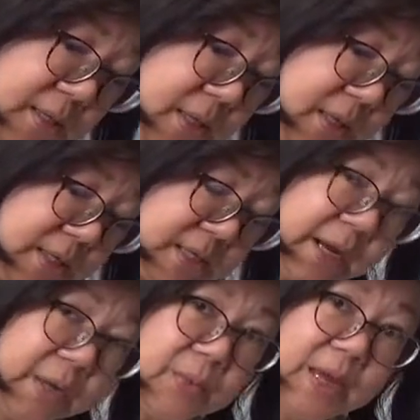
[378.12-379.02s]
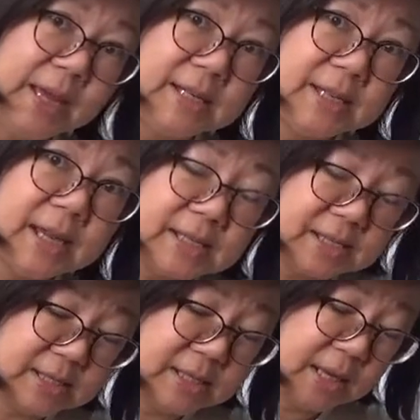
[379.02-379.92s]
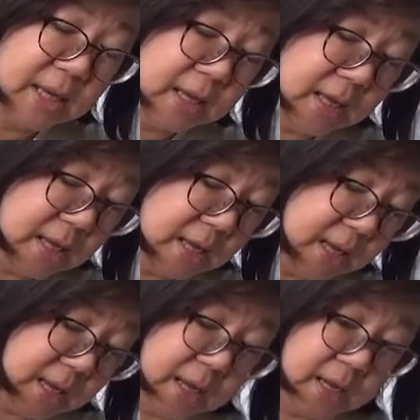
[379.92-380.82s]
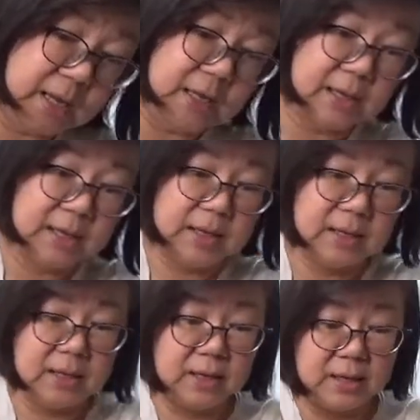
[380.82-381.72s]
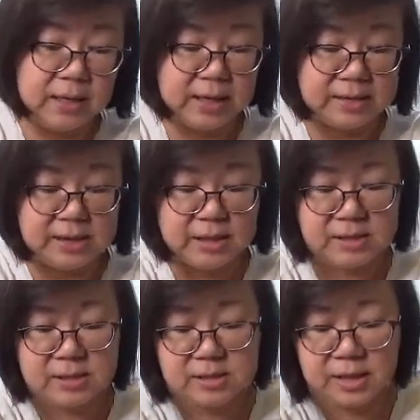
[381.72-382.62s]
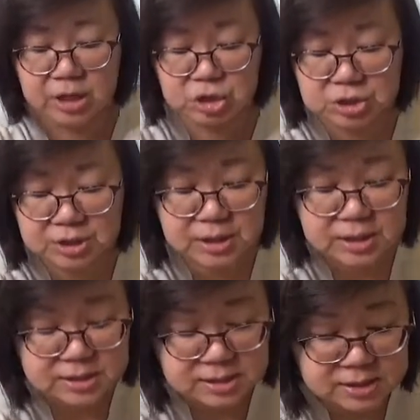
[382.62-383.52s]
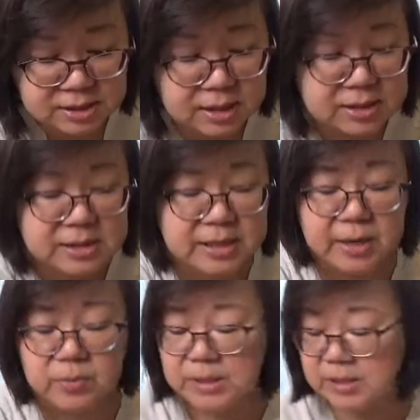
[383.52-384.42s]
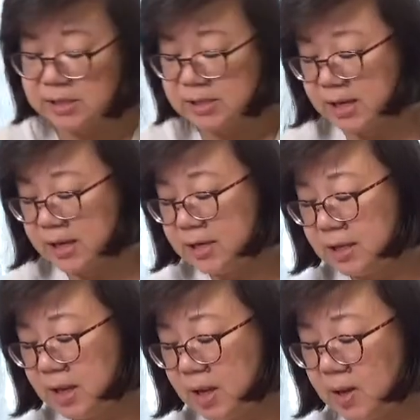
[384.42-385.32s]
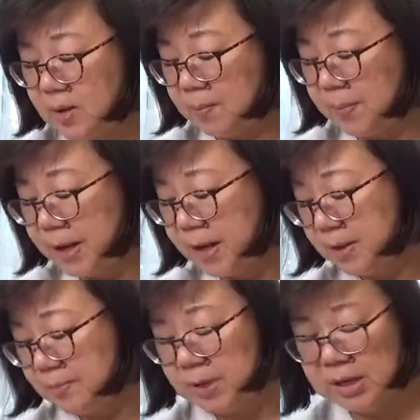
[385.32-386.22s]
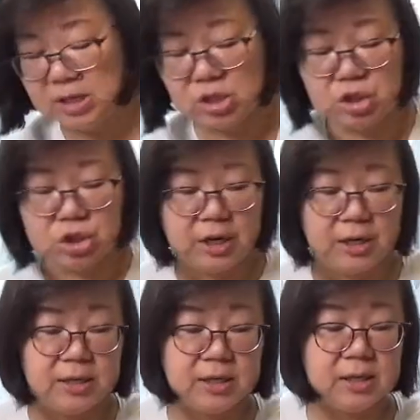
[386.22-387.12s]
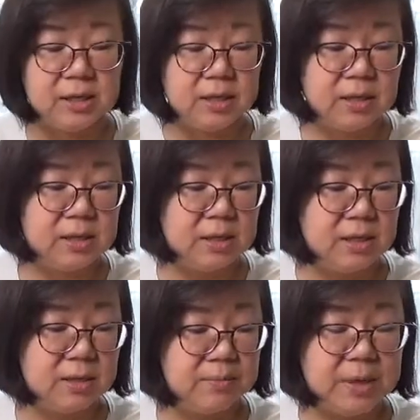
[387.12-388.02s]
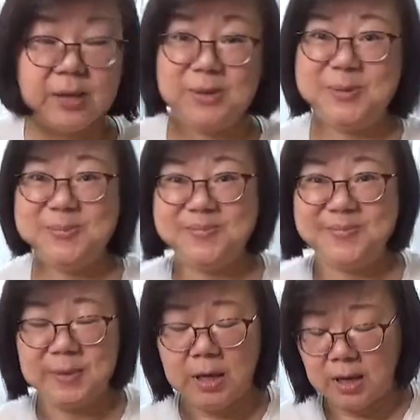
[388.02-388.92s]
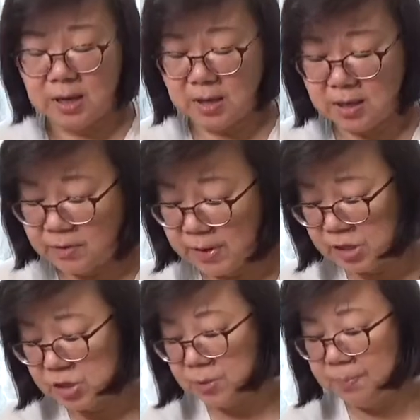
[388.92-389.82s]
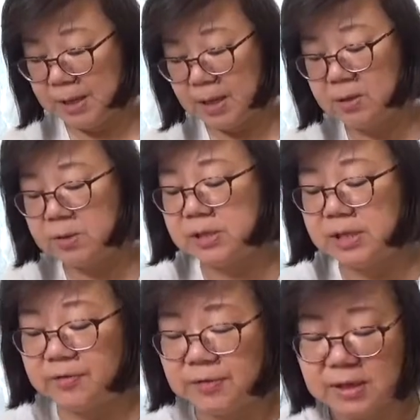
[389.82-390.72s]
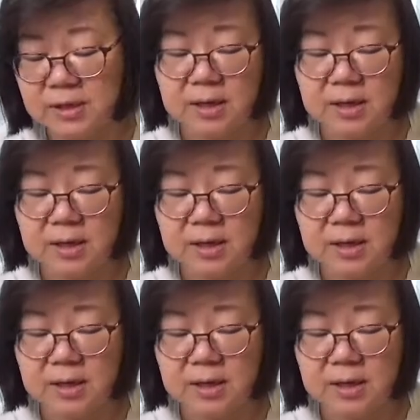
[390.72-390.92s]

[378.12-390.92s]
the Steinway Assets. And Assets actually is a Steinway design, but made in China piano. Alright, so piano is definitely